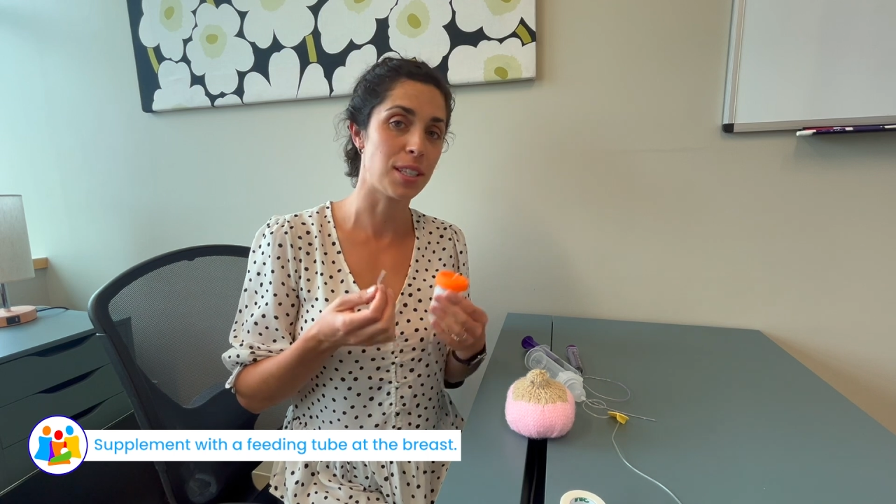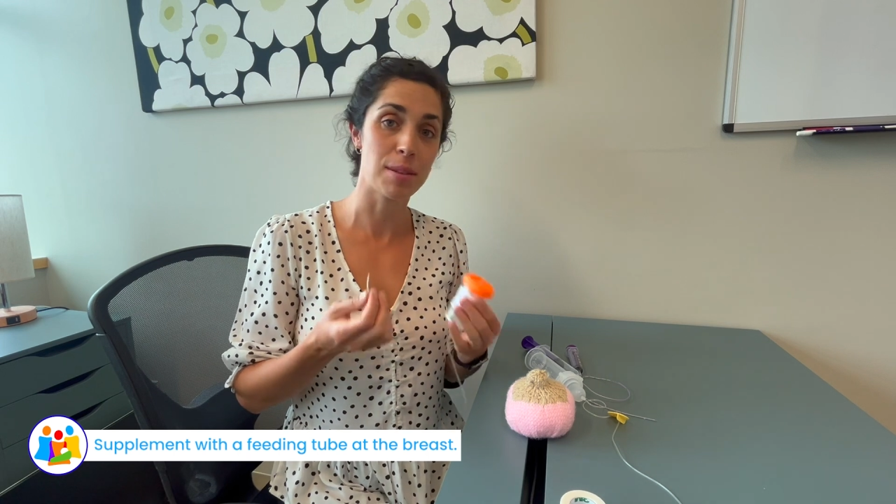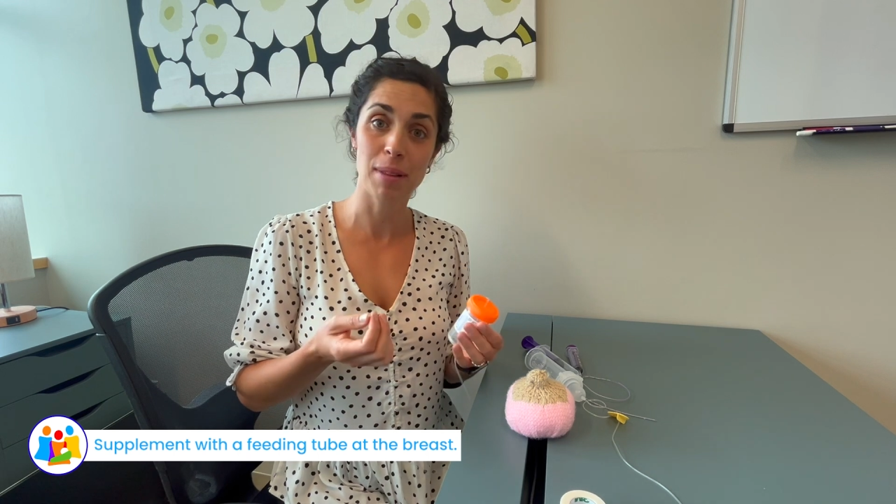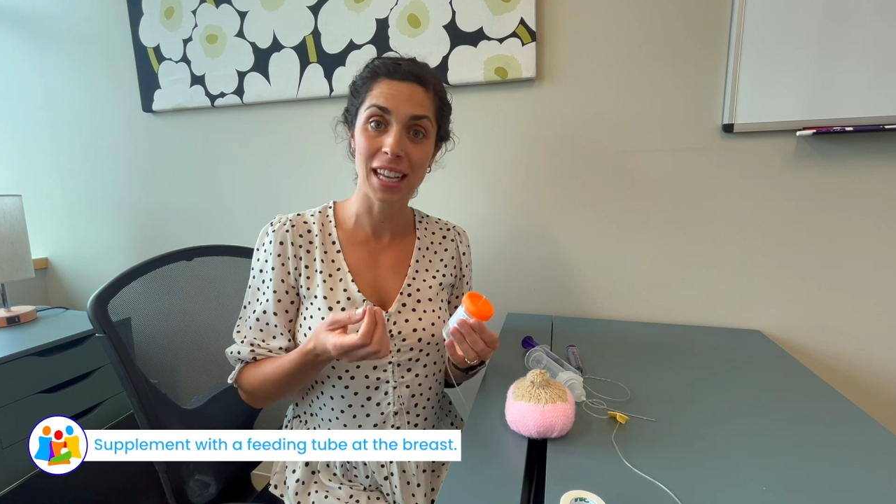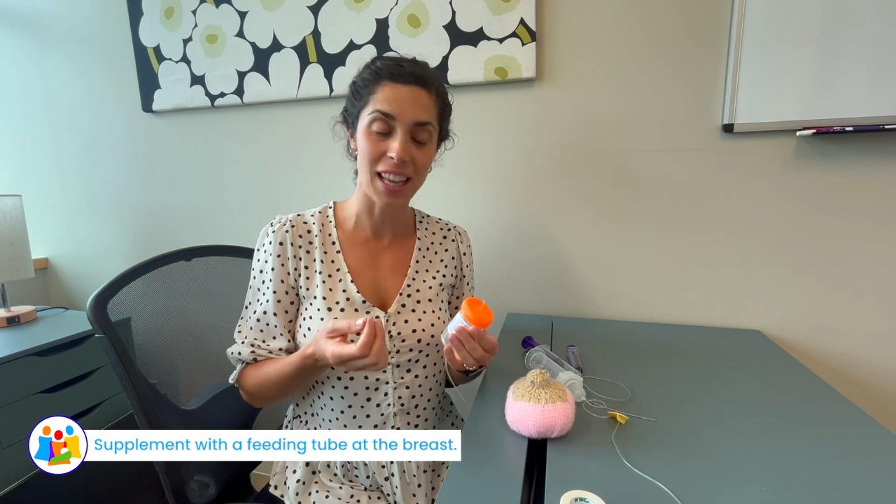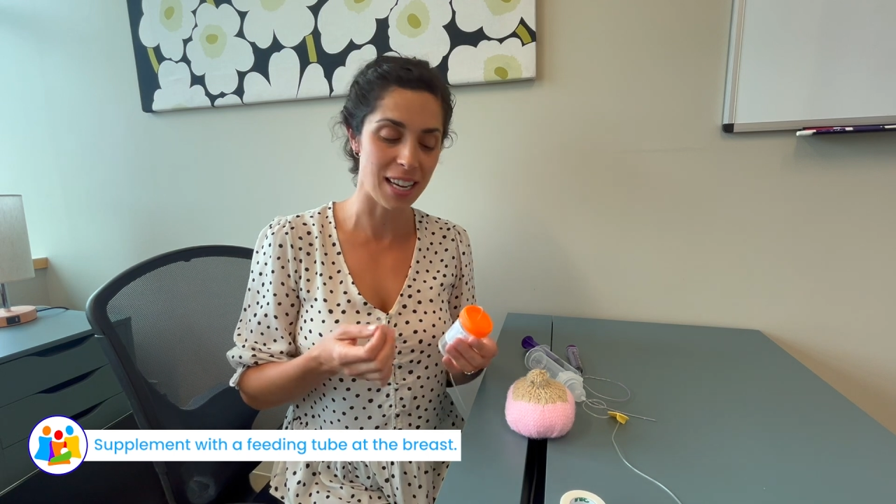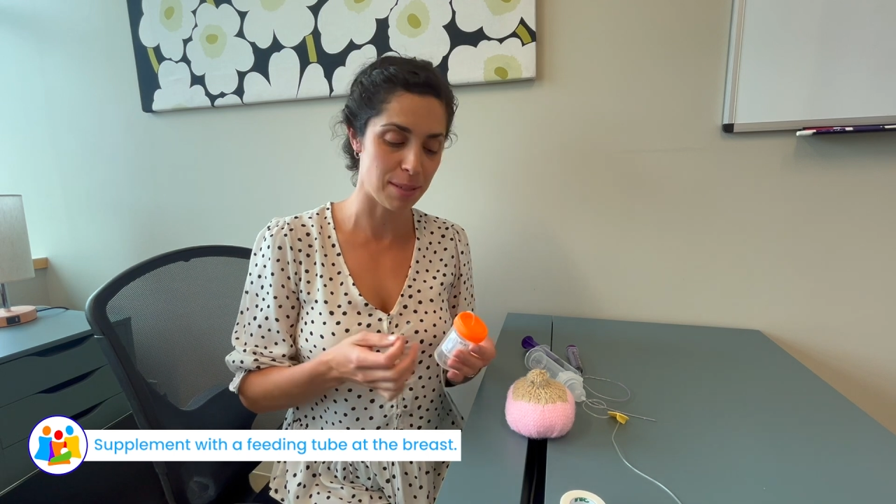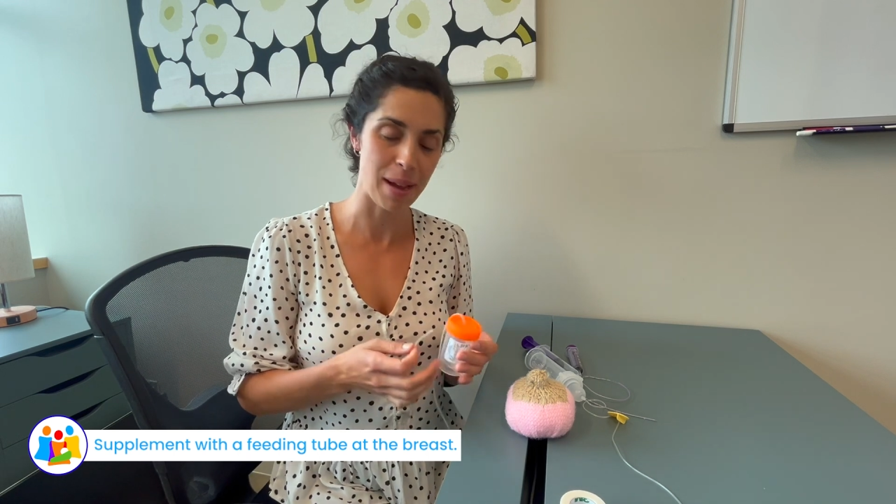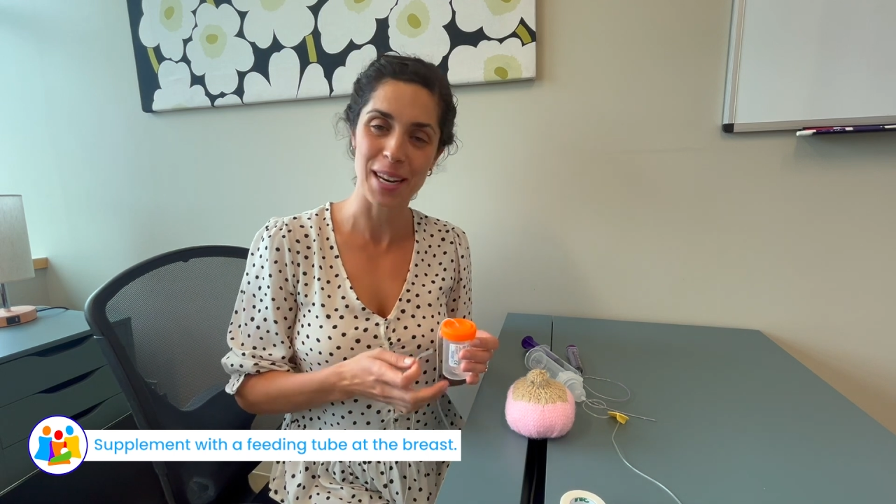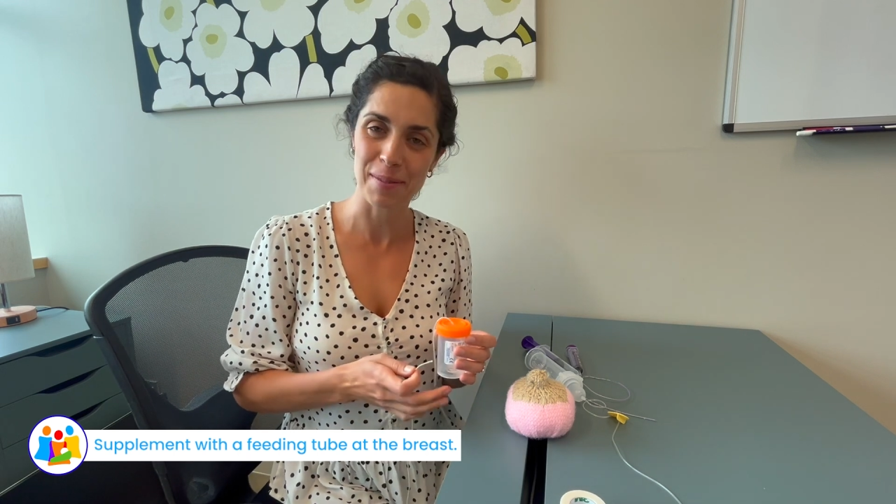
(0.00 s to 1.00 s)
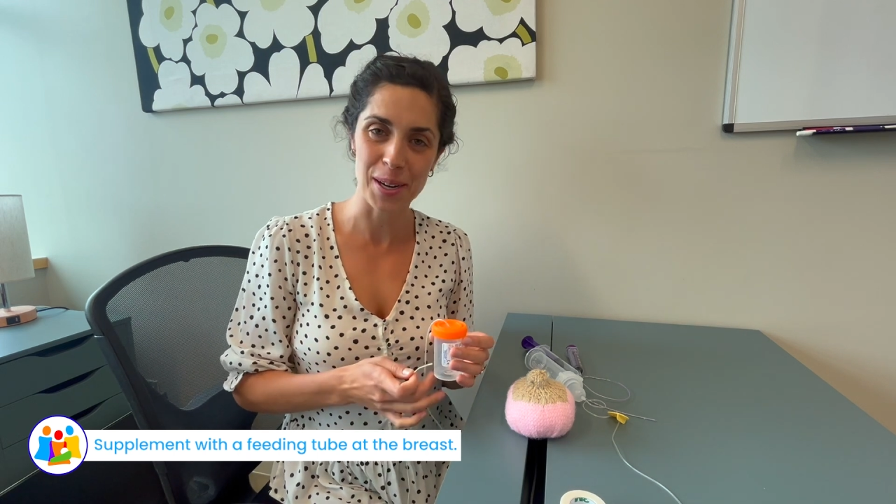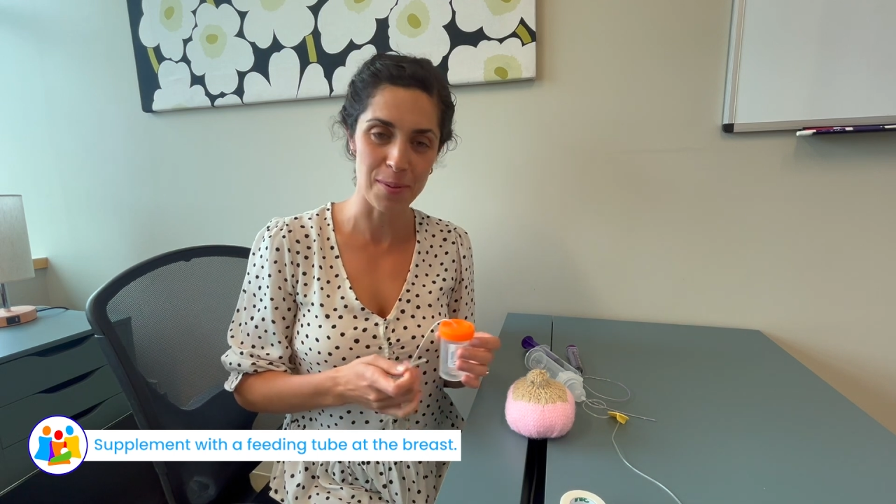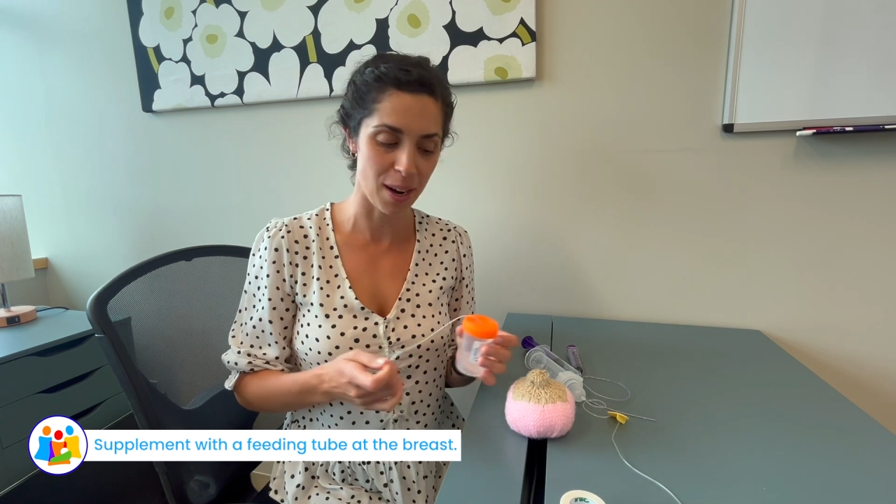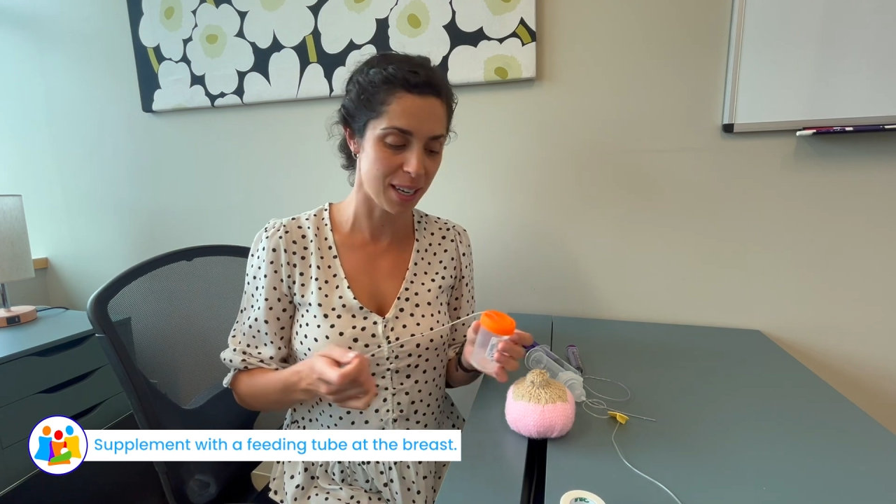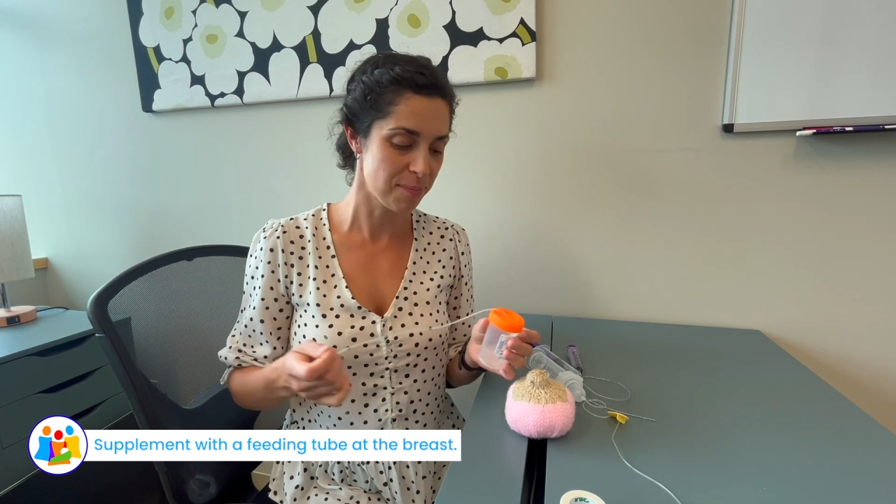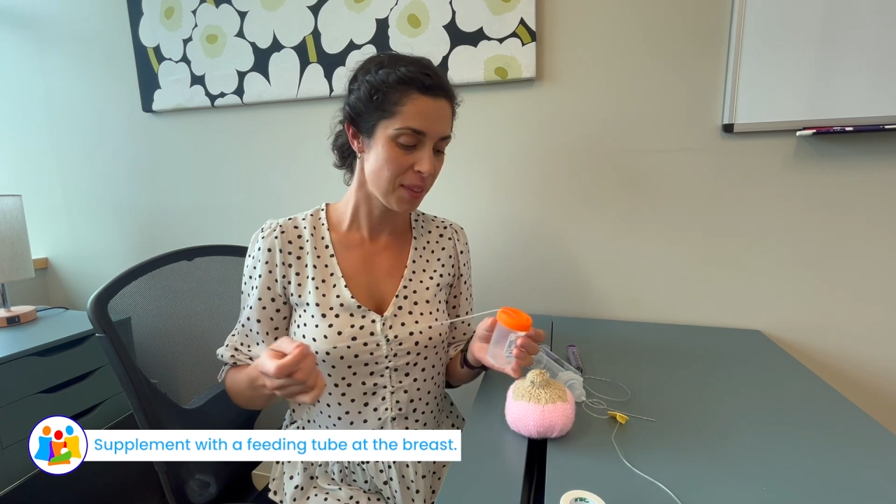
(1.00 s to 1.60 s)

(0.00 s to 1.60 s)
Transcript: supply line, depending where you work.